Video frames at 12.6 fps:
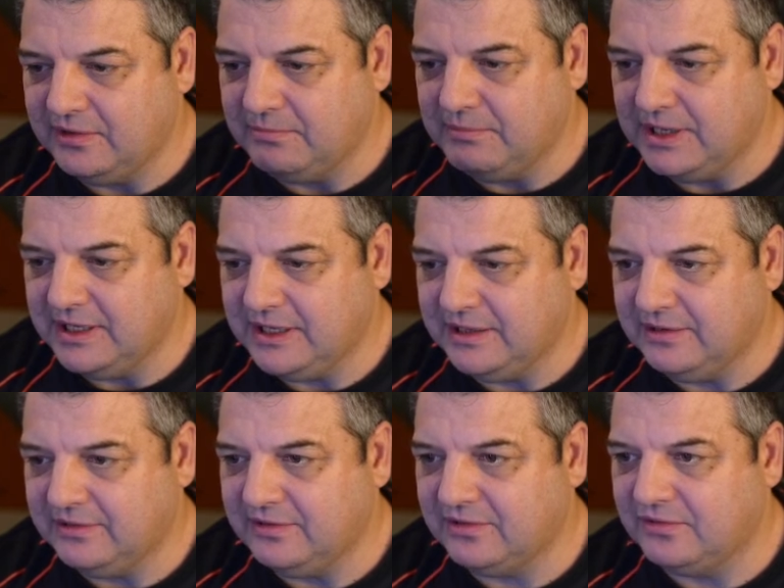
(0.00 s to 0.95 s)
your MIDI.
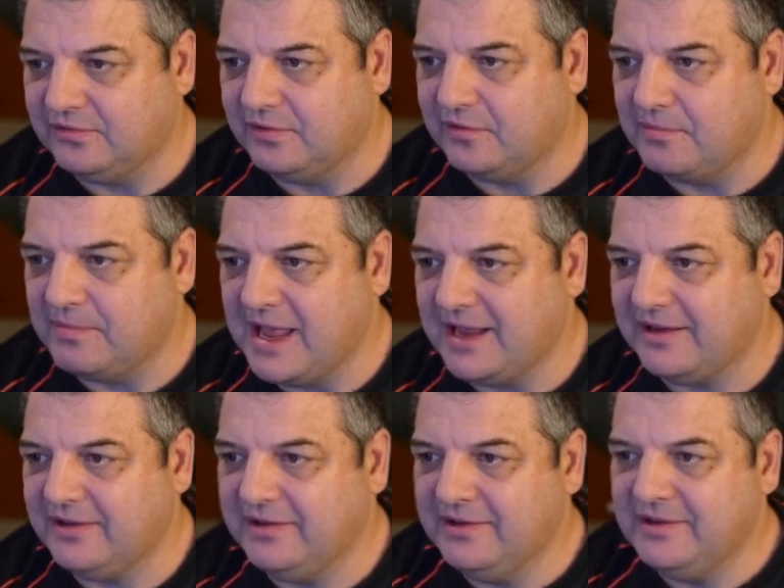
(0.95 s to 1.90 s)
This is with a
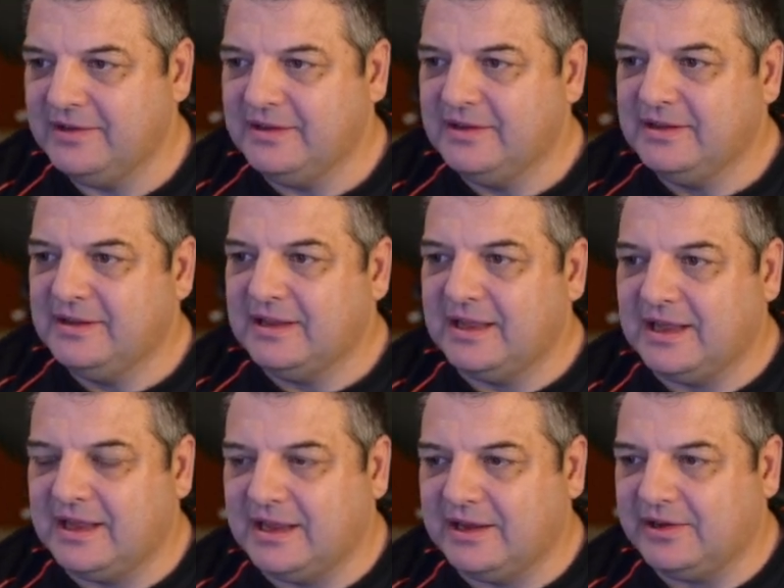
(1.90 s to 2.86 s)
Mac.
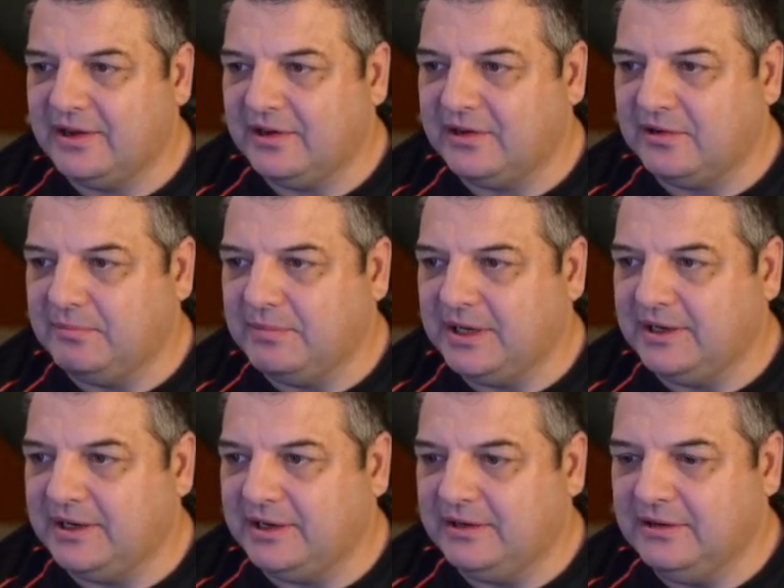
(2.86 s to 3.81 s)
You go to the
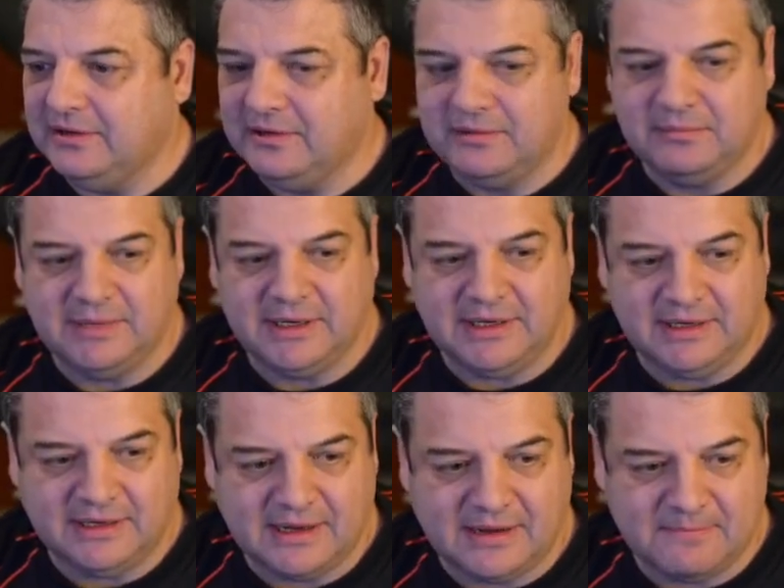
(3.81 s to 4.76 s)

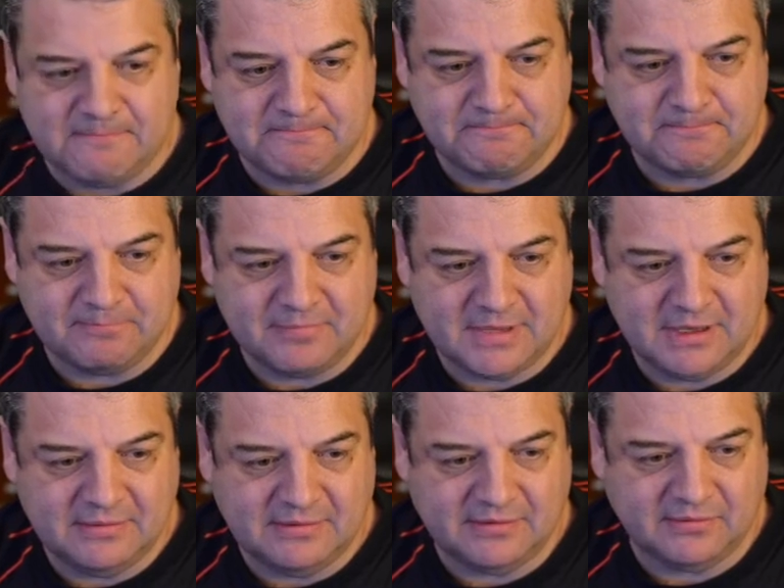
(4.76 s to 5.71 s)
MIDI.
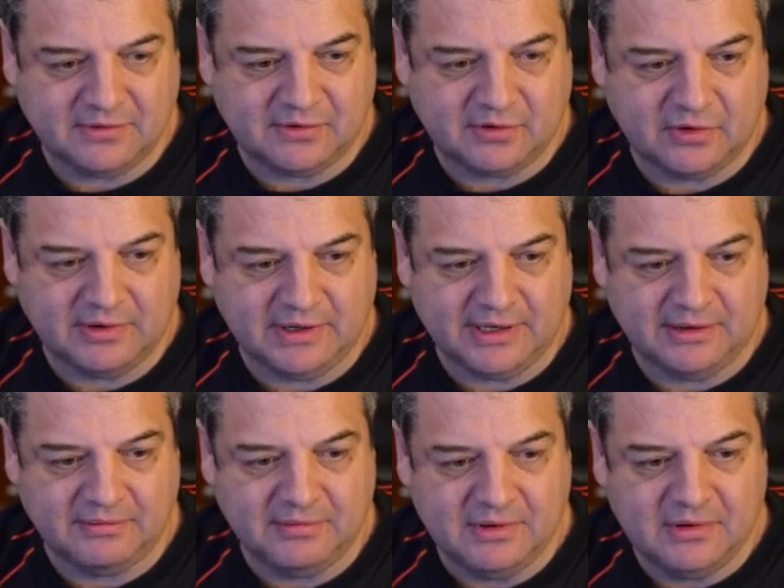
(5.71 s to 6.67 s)
What's it called
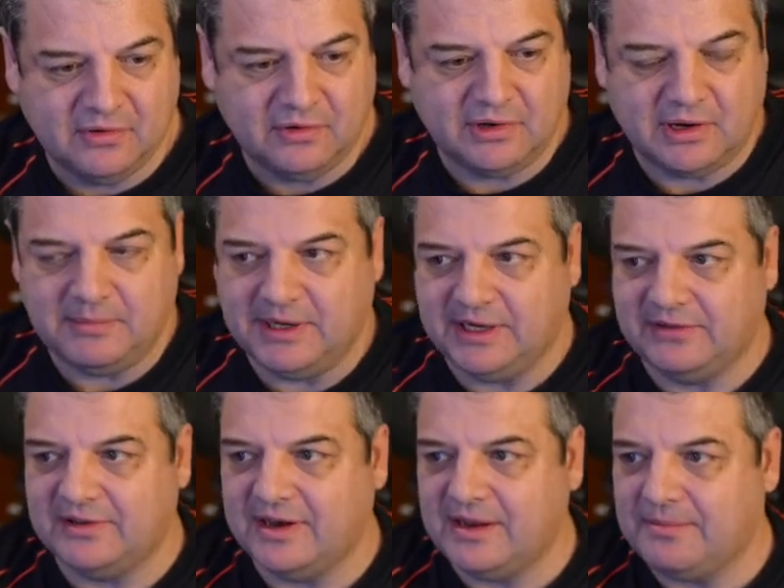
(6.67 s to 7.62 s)
here? Audio MIDI
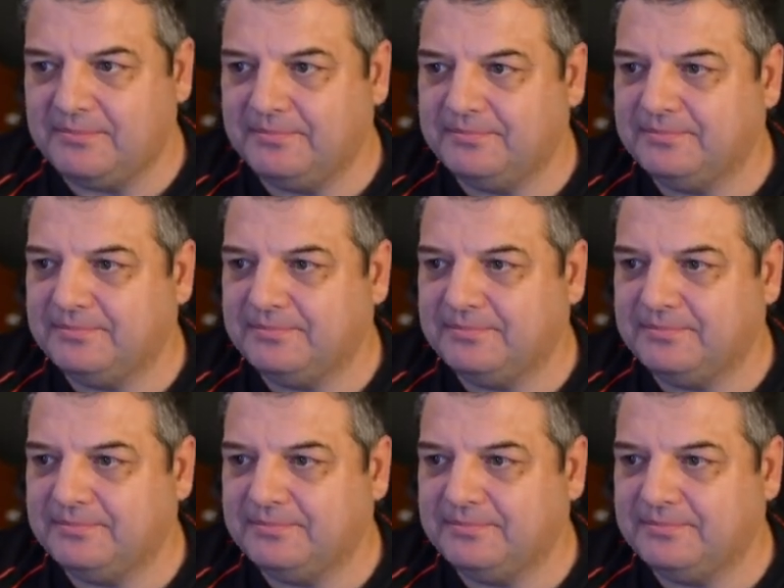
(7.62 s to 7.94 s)
setup.